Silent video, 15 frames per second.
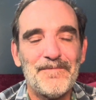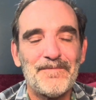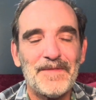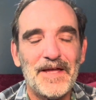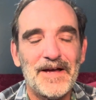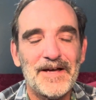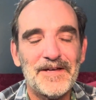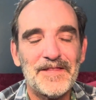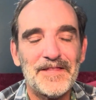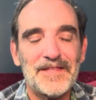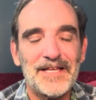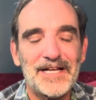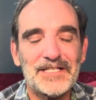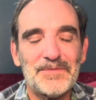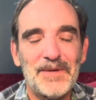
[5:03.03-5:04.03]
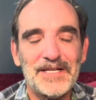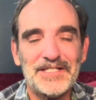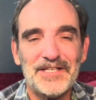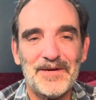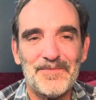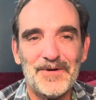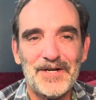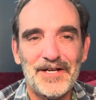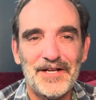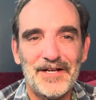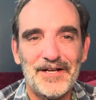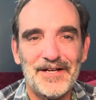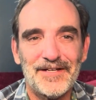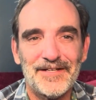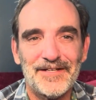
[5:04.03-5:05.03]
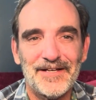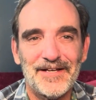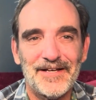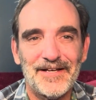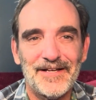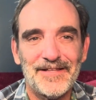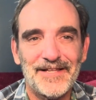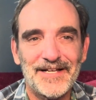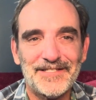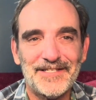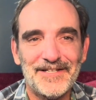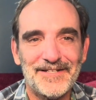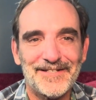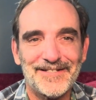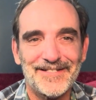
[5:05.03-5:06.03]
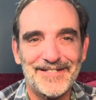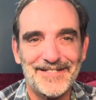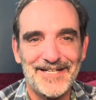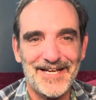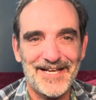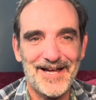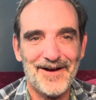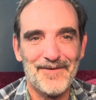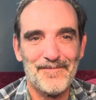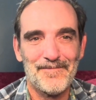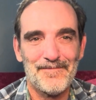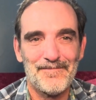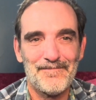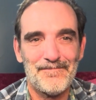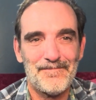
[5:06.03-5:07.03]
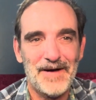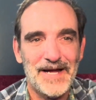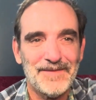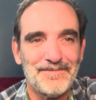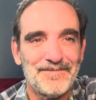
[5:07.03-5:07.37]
Uh, that's my summary, and that's it. Take care. Bye.